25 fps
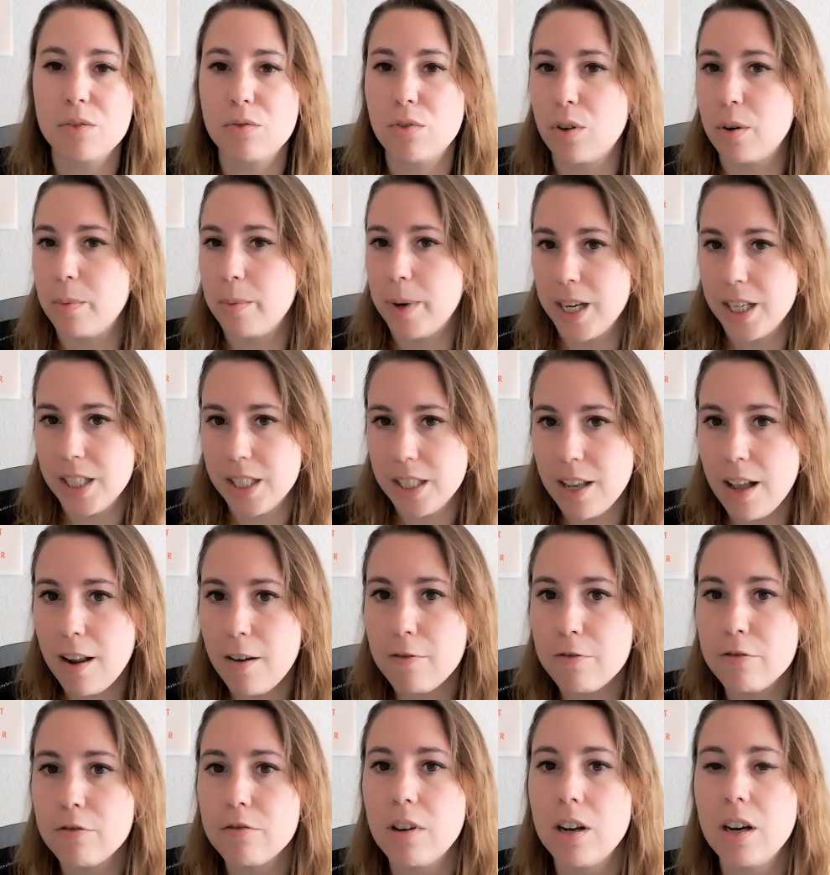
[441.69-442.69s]
for
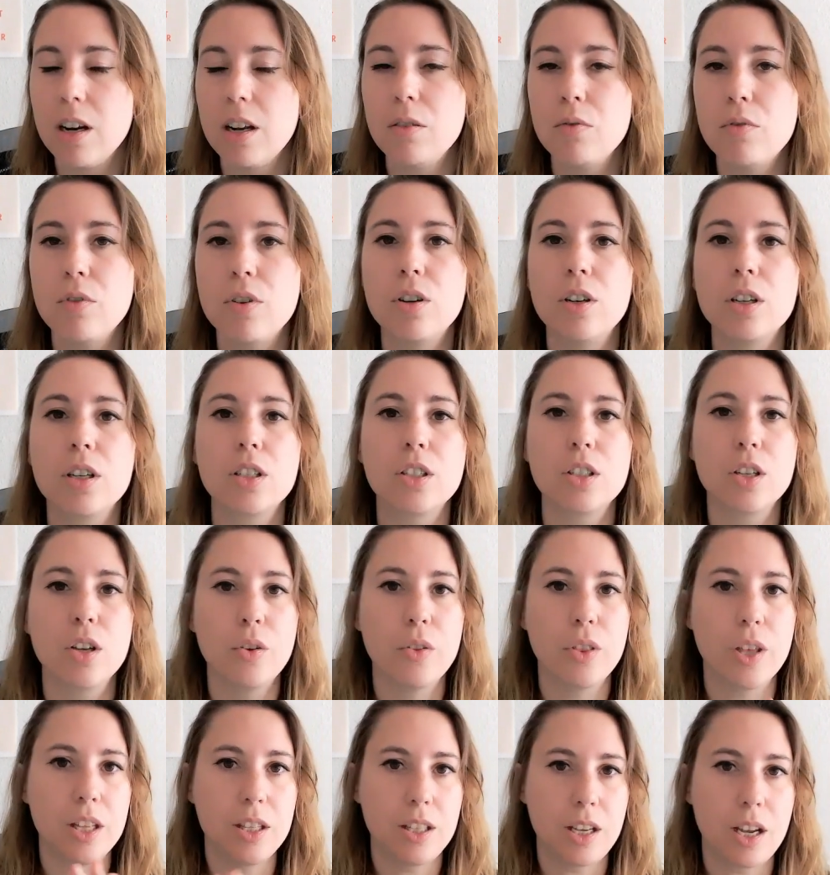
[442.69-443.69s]
myself when I work, so
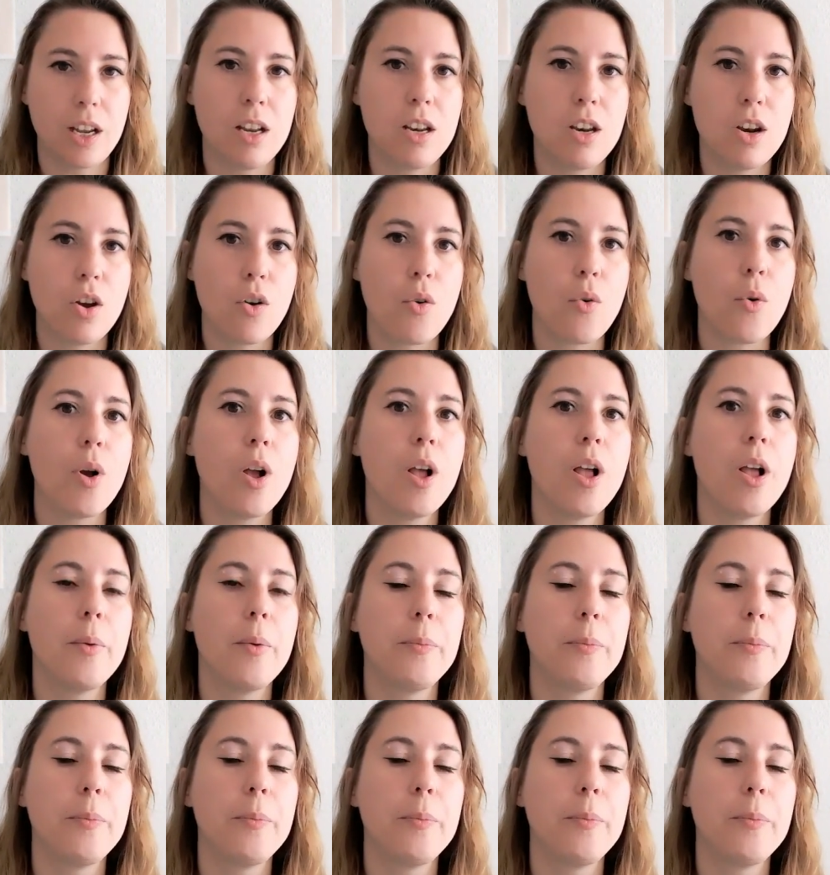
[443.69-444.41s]
that I know